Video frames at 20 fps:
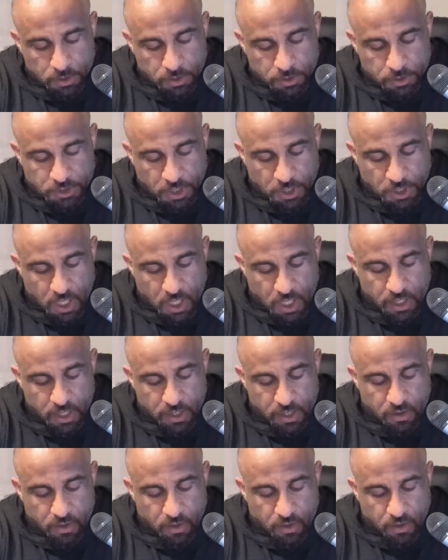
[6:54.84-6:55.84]

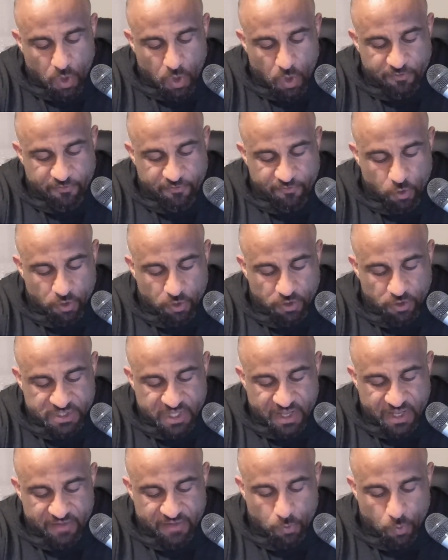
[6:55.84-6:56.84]
John
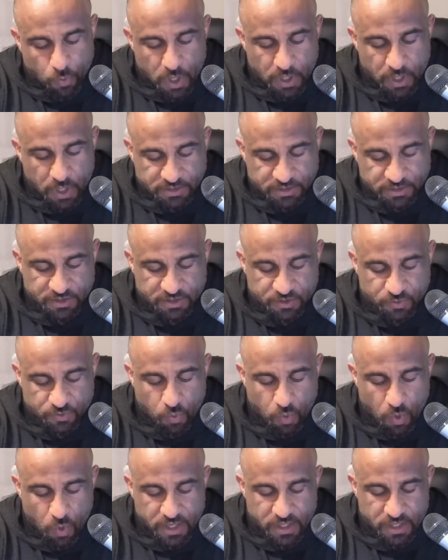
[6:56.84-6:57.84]
1471 says,
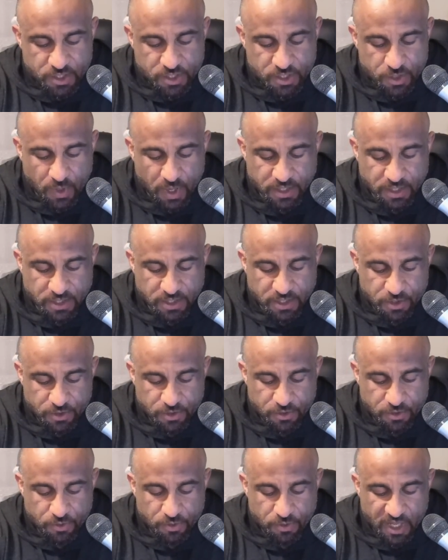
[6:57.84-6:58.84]
what do I
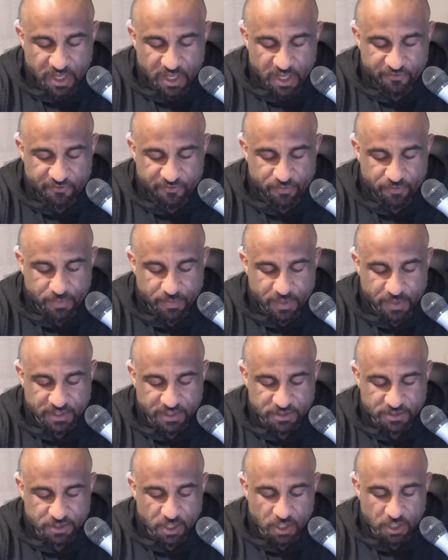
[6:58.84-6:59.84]
do if my
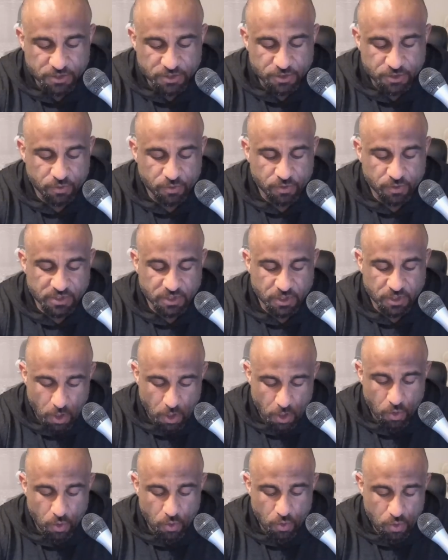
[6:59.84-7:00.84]
testosterone is
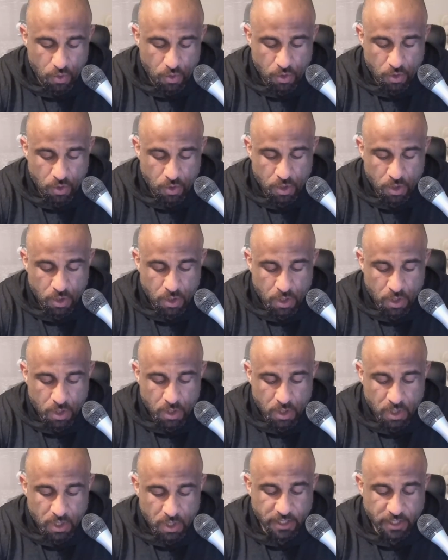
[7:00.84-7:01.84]
low
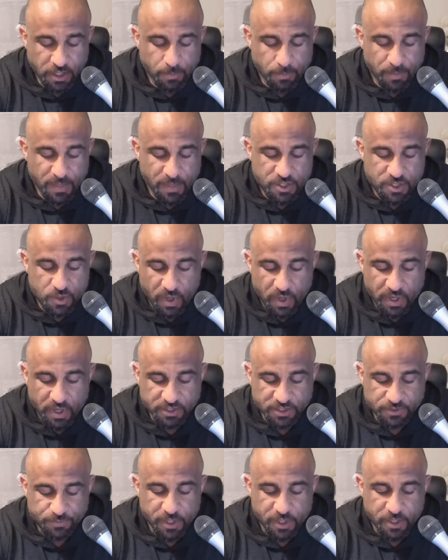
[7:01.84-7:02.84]
in your
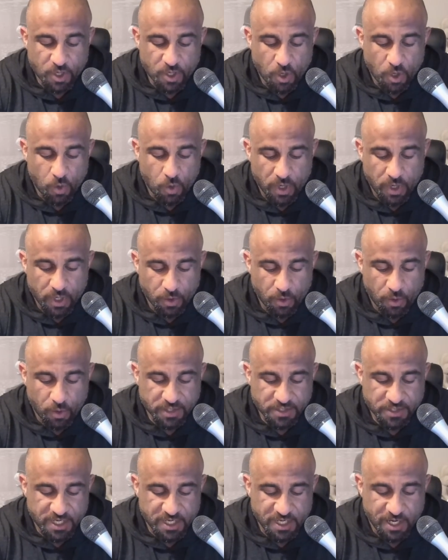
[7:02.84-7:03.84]
mid-20s, but you don't want to go
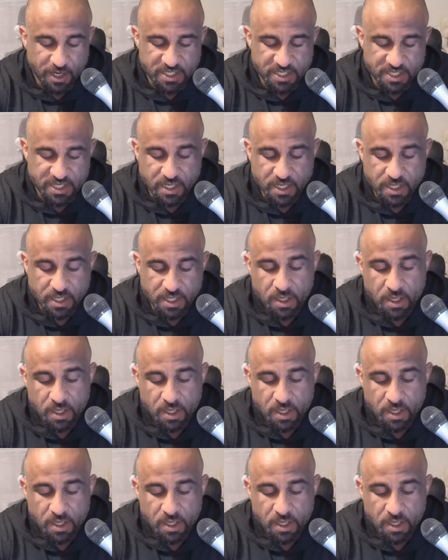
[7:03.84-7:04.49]
on TRT